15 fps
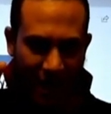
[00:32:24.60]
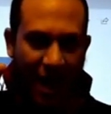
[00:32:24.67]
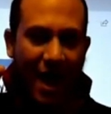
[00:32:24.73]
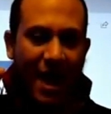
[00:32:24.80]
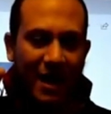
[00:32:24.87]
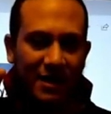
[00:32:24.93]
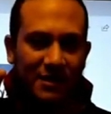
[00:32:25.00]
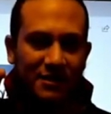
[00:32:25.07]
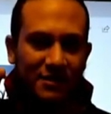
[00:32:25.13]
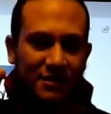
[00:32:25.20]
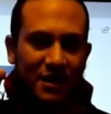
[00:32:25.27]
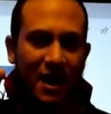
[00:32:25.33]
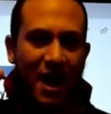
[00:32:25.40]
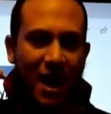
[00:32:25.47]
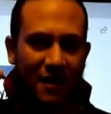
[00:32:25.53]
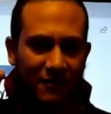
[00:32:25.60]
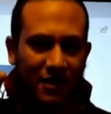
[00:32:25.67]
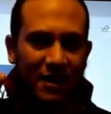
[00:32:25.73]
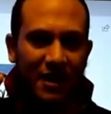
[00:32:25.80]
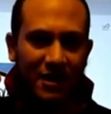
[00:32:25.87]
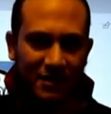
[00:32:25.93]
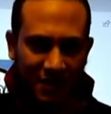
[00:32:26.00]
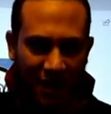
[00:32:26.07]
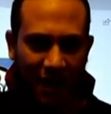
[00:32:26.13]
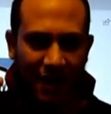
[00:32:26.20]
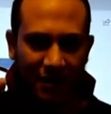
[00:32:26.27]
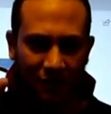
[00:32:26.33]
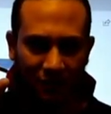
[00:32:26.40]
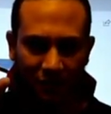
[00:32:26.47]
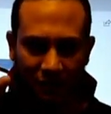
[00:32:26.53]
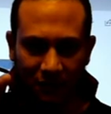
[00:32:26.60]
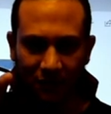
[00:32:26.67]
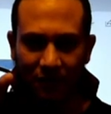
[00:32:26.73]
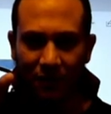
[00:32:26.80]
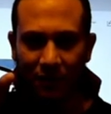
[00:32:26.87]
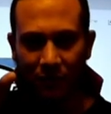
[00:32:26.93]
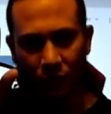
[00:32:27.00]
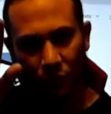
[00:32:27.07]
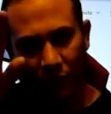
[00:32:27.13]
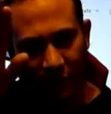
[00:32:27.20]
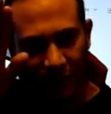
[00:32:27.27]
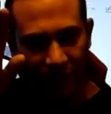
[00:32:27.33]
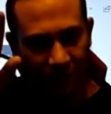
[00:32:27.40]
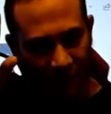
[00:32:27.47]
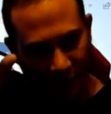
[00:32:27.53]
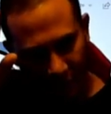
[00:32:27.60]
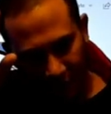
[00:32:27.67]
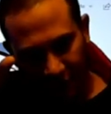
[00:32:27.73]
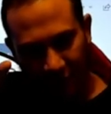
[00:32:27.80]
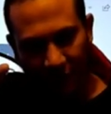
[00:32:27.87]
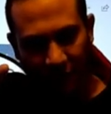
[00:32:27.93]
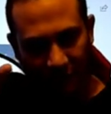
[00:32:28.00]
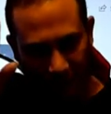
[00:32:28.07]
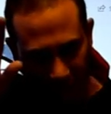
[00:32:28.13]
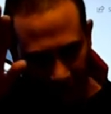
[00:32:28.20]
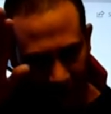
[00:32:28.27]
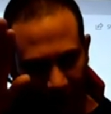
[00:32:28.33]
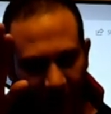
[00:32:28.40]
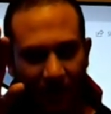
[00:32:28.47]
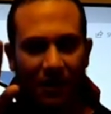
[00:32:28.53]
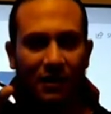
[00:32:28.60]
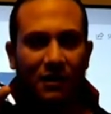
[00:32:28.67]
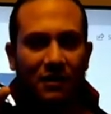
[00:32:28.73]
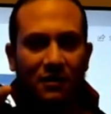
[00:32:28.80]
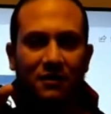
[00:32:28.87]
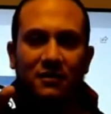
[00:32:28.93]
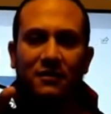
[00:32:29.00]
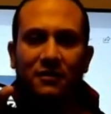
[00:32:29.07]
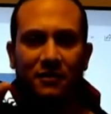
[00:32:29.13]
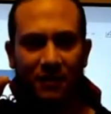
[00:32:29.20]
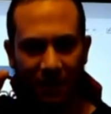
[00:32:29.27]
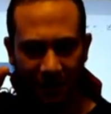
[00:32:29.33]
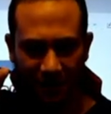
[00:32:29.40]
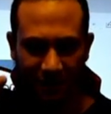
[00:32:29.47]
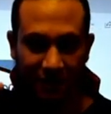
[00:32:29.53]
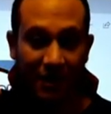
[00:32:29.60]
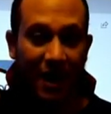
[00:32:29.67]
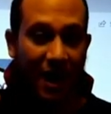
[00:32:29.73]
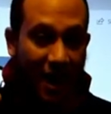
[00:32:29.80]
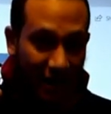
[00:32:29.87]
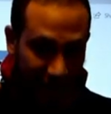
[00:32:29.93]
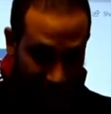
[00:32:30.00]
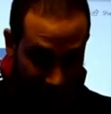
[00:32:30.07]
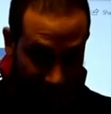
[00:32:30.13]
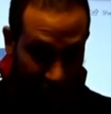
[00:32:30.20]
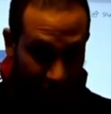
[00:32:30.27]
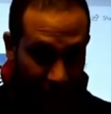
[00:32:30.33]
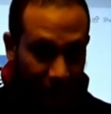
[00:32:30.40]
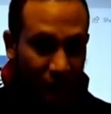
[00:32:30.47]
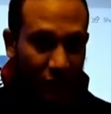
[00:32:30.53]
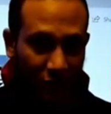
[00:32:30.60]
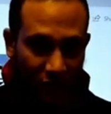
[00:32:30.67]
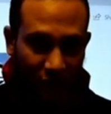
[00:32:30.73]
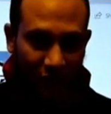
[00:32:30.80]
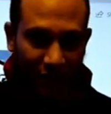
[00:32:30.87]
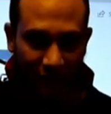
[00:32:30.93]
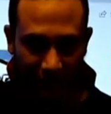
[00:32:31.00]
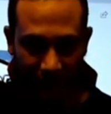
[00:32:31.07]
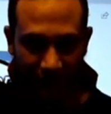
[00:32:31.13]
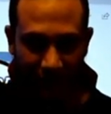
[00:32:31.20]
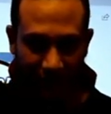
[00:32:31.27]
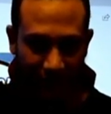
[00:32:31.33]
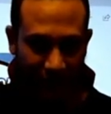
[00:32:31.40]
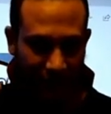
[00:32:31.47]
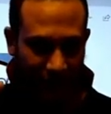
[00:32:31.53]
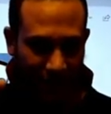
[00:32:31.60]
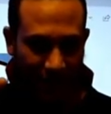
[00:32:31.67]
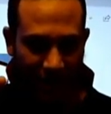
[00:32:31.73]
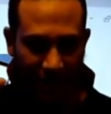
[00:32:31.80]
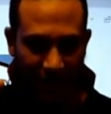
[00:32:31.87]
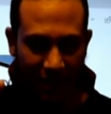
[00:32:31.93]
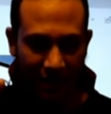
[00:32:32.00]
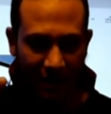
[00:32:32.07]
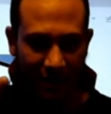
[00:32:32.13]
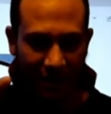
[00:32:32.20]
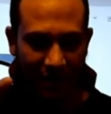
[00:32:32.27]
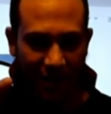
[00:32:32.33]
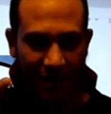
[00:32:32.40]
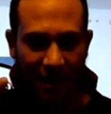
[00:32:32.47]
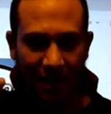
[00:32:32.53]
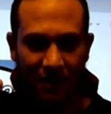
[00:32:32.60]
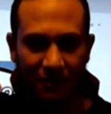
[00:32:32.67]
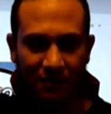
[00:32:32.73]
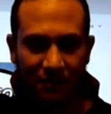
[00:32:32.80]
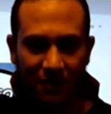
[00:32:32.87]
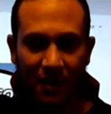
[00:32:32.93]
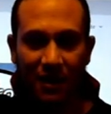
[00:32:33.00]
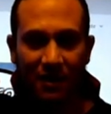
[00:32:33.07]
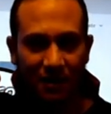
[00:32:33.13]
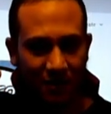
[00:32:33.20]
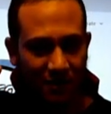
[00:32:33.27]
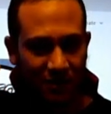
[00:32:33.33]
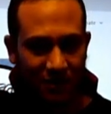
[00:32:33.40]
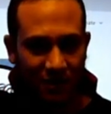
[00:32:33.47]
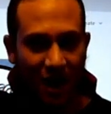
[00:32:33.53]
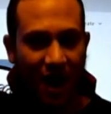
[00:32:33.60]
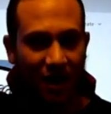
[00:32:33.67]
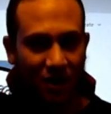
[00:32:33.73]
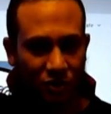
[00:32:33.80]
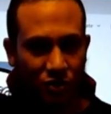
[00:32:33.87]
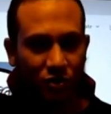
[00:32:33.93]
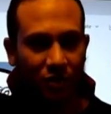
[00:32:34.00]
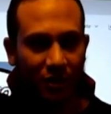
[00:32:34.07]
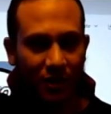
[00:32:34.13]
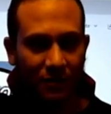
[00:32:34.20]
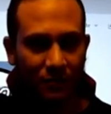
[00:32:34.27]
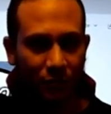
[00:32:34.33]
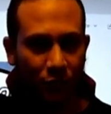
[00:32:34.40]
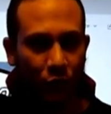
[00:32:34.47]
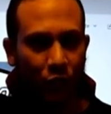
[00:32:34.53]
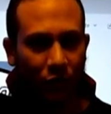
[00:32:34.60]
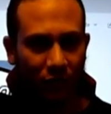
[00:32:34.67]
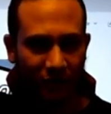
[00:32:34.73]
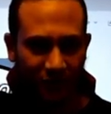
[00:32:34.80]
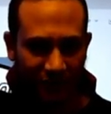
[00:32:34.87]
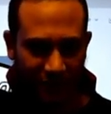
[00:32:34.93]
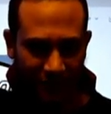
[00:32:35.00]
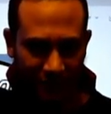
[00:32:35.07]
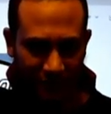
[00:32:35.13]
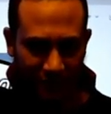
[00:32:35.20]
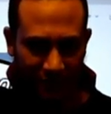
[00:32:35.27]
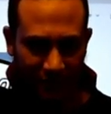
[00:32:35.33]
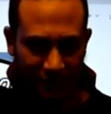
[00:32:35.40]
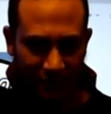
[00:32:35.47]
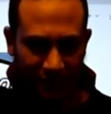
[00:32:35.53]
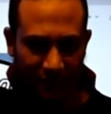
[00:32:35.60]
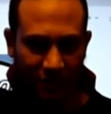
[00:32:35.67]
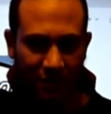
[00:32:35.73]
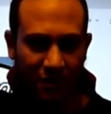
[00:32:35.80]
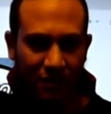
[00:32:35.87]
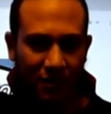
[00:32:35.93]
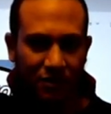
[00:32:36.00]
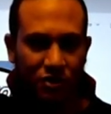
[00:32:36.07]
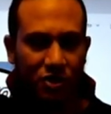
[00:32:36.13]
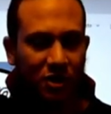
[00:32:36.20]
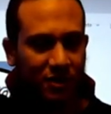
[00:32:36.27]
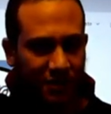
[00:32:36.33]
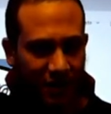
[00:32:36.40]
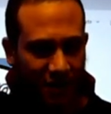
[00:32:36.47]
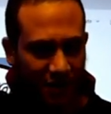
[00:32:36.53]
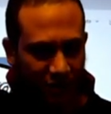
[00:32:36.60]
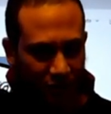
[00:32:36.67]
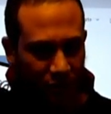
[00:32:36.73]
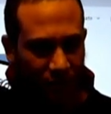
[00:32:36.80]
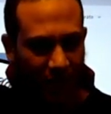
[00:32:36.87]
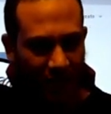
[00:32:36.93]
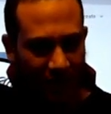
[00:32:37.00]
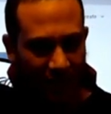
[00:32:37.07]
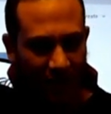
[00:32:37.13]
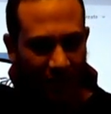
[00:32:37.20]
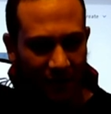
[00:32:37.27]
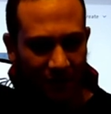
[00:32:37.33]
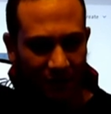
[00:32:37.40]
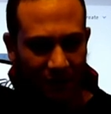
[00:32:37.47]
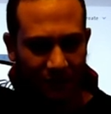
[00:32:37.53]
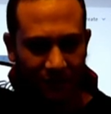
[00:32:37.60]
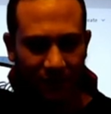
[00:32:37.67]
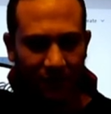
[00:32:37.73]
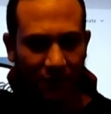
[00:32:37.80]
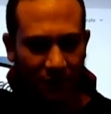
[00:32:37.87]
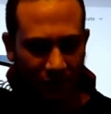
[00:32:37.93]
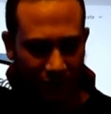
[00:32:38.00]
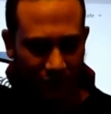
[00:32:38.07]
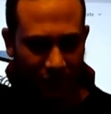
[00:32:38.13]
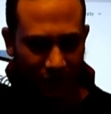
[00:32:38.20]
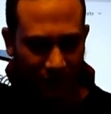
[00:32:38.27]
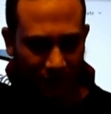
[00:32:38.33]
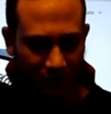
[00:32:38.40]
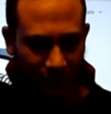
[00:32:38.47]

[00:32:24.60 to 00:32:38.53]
as having a title within their little things as the Merlin. And it is actually important, just as the Red Hand of Ulster